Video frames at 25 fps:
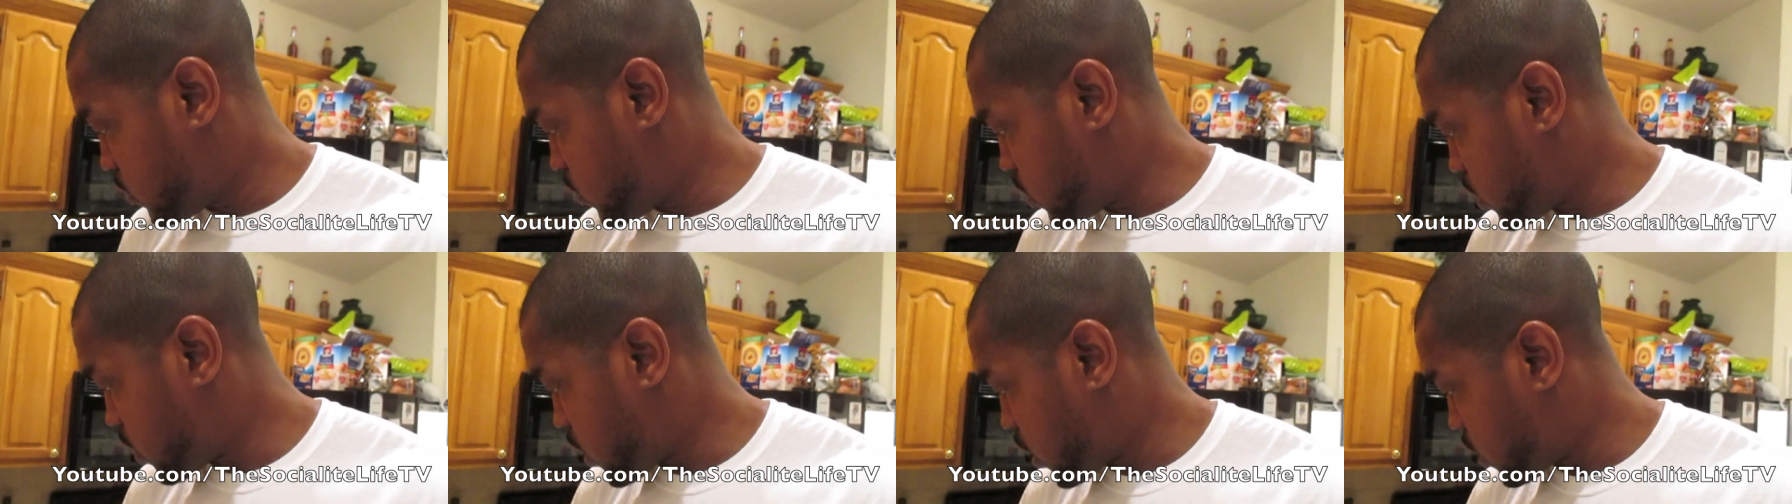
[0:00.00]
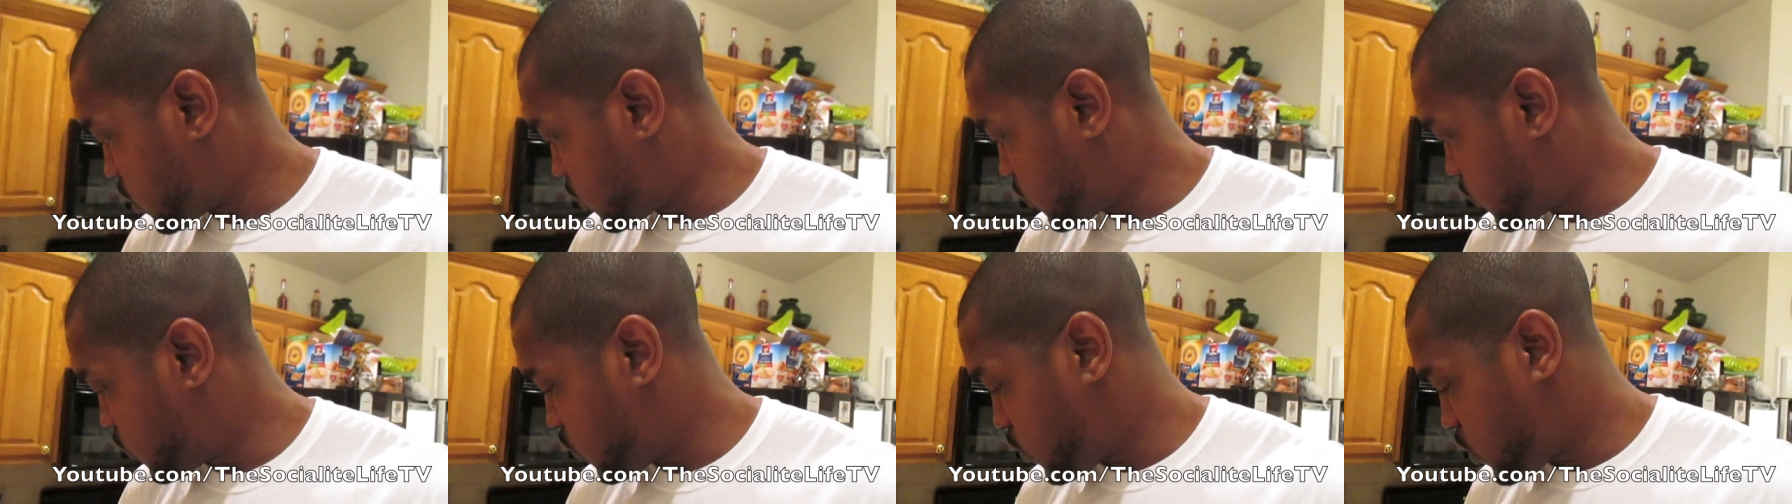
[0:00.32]
milk
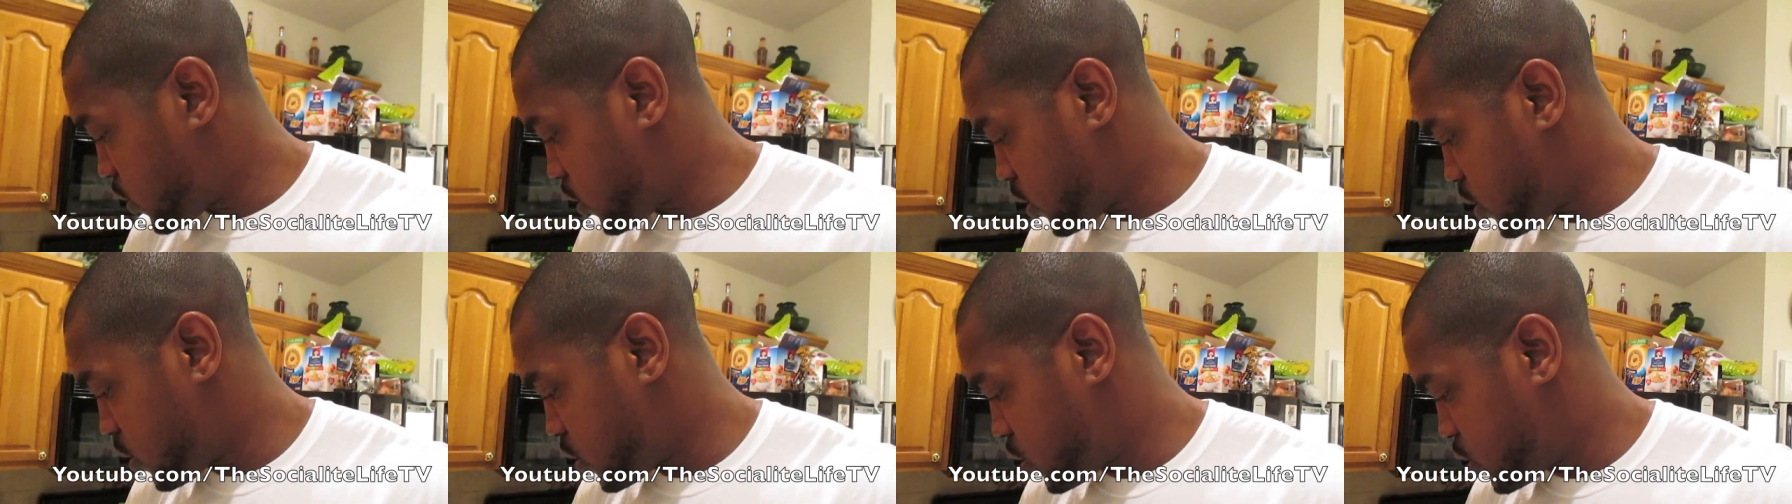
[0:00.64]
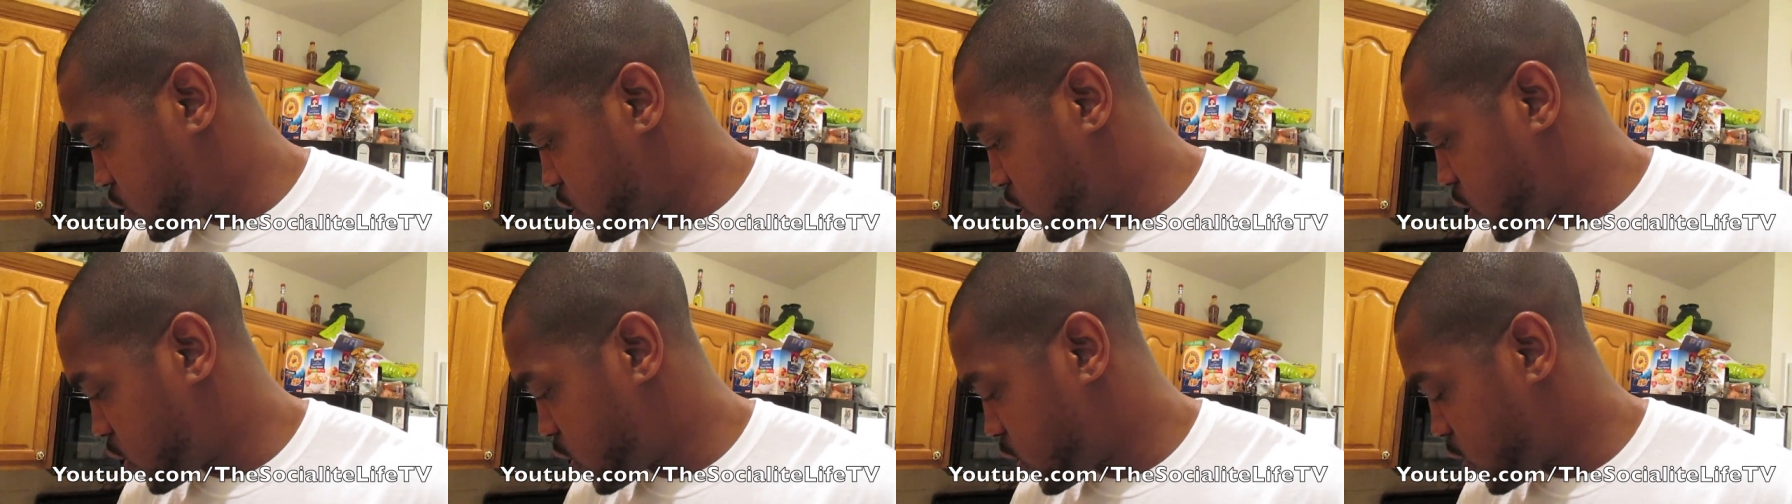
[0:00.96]
out the
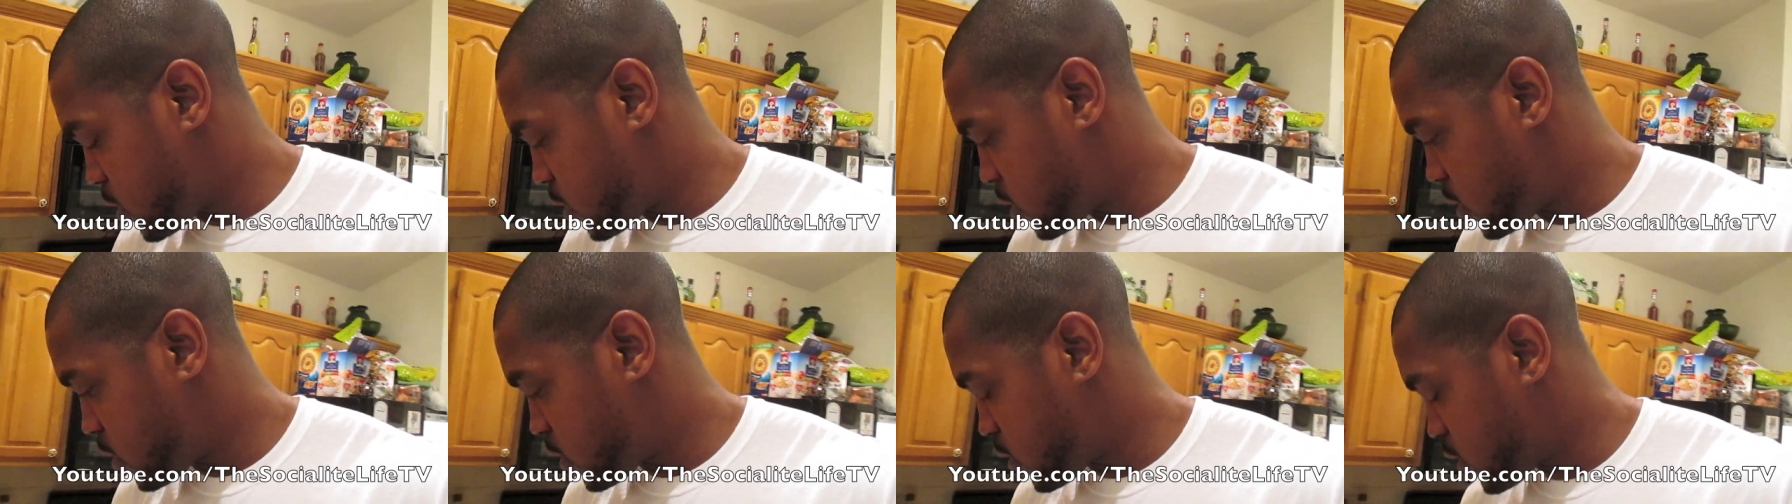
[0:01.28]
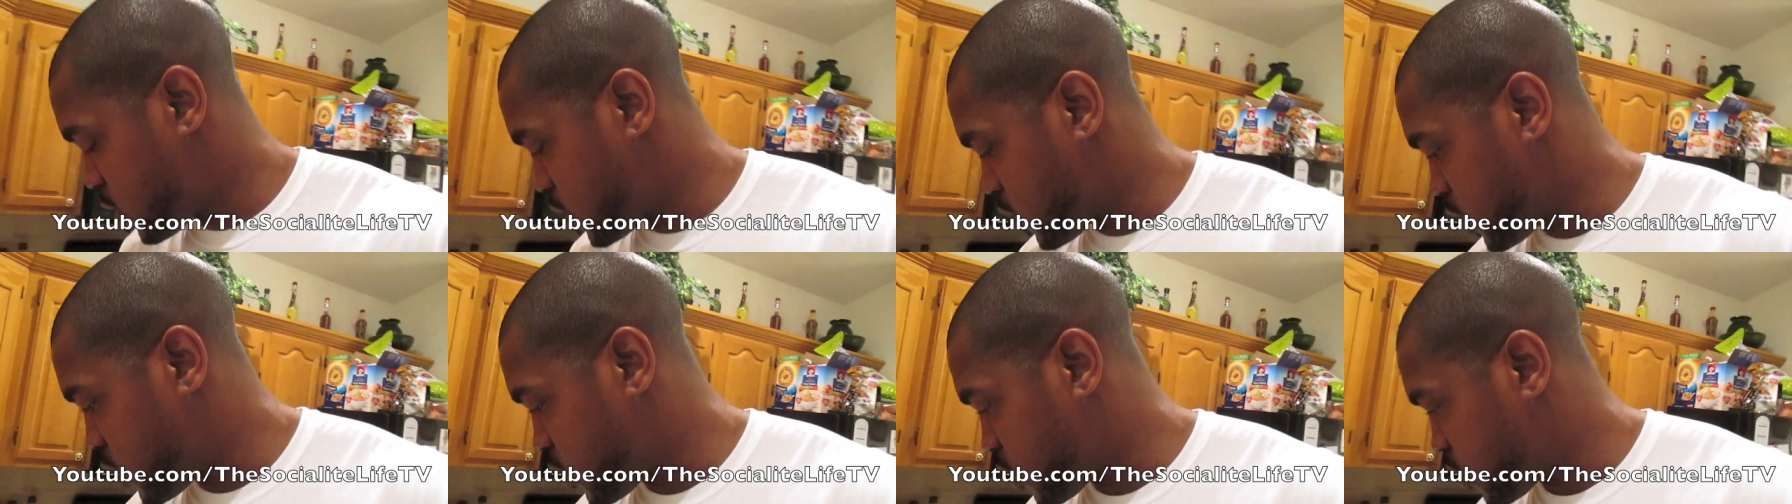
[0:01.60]
fridge,
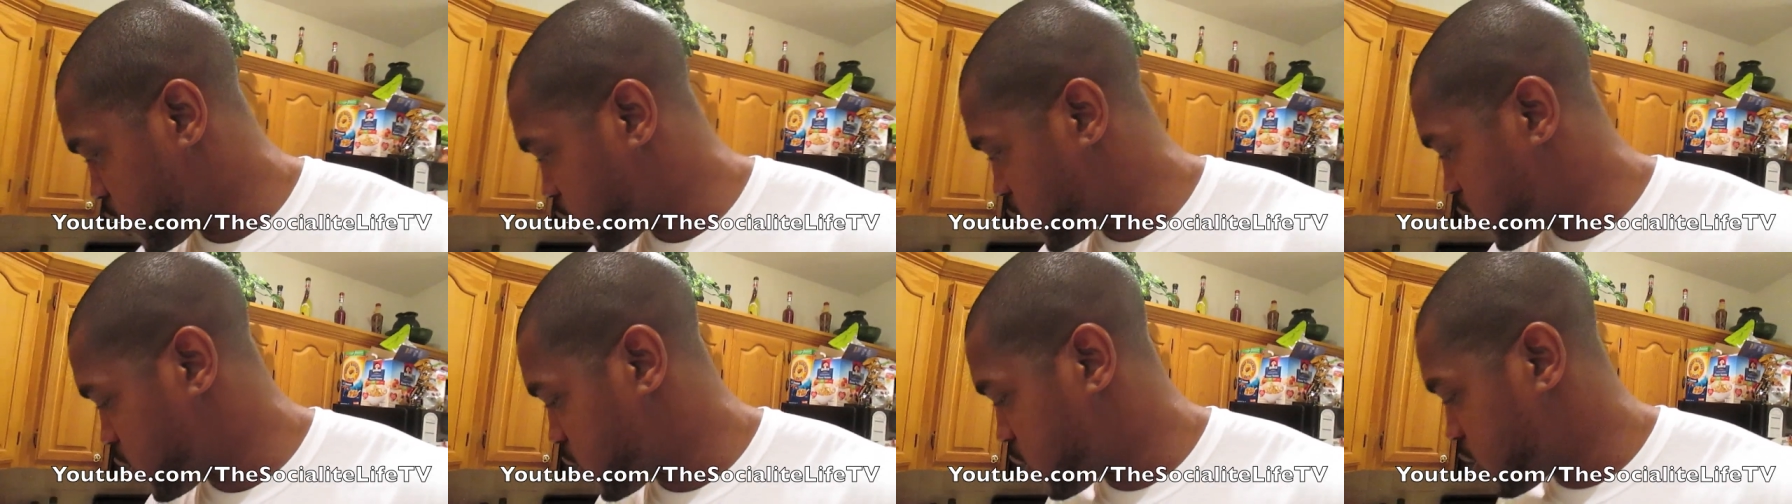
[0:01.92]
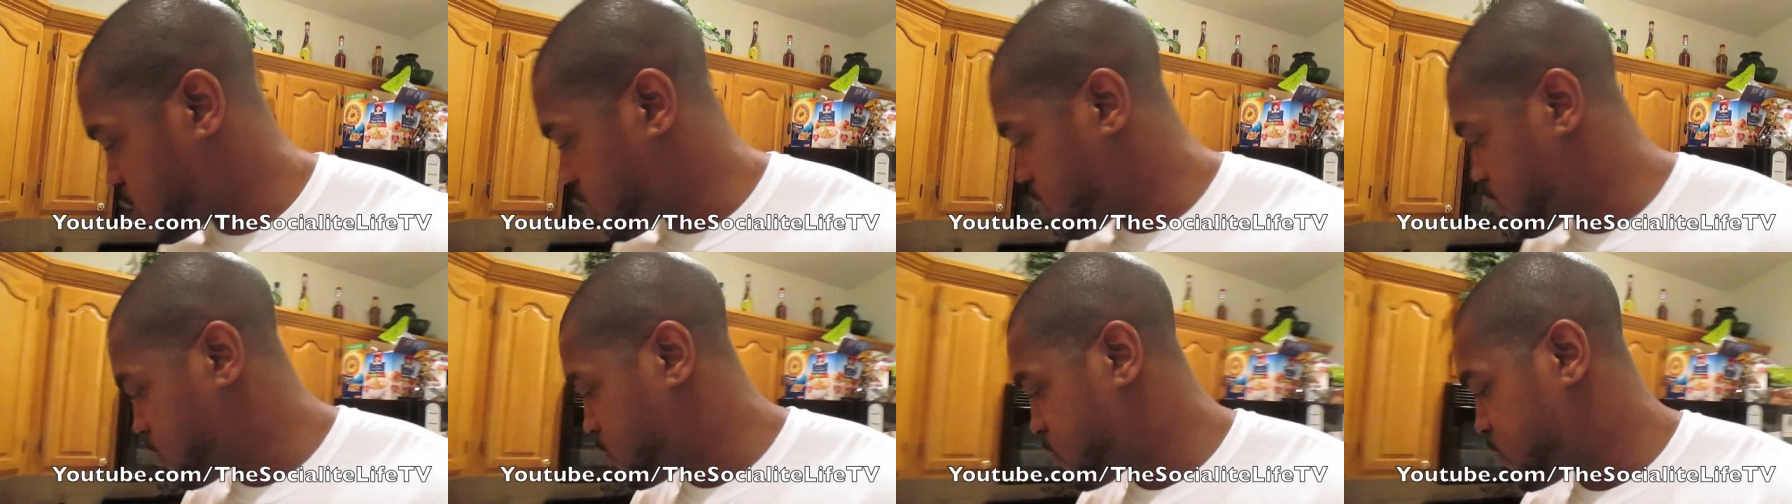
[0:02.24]
and
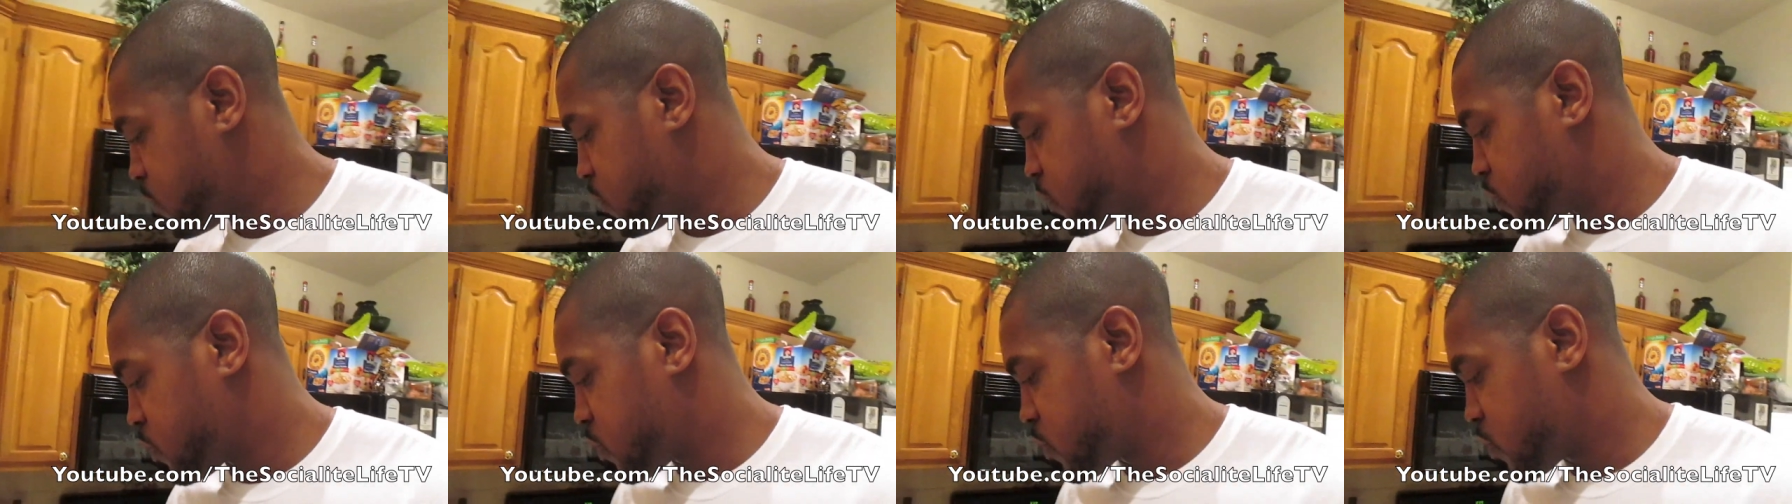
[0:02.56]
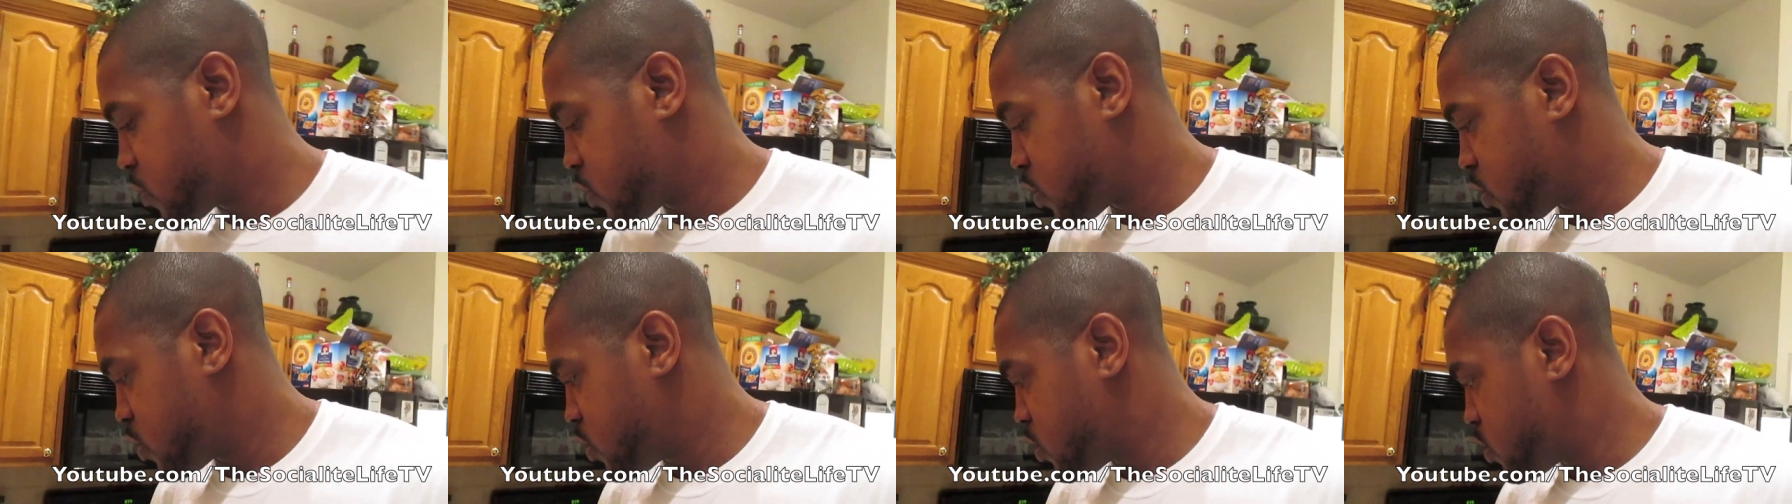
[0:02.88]
uh, you
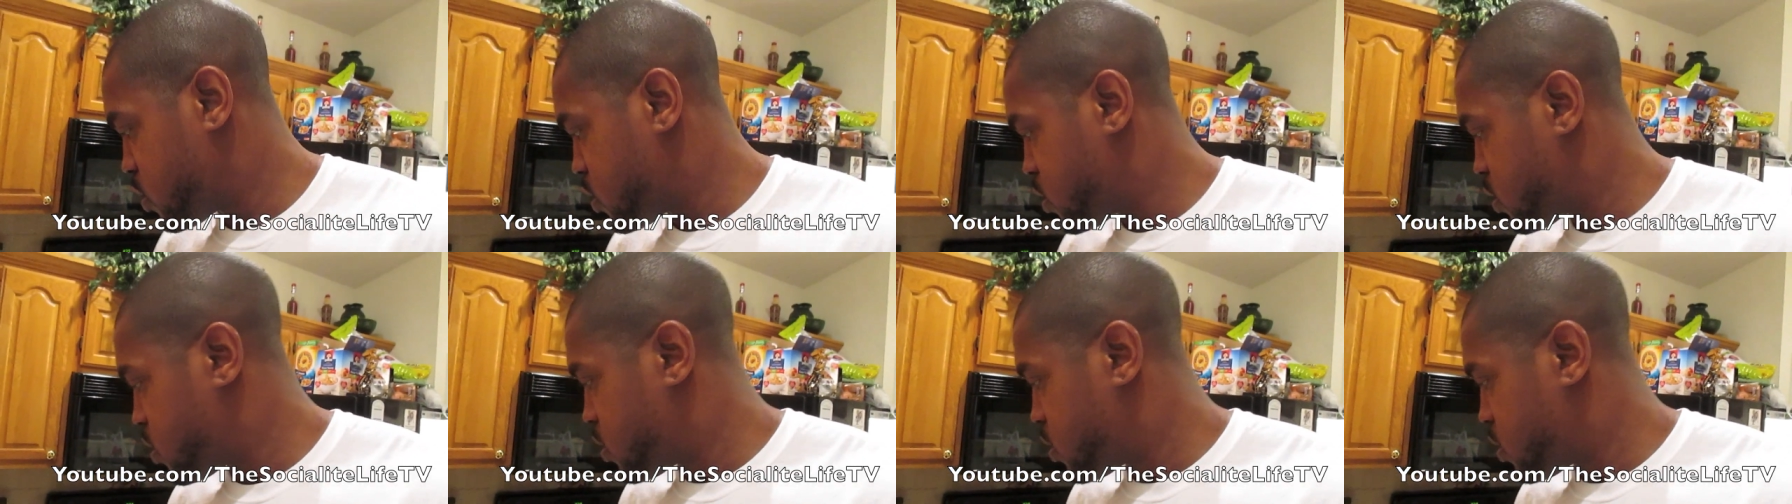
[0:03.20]
got it.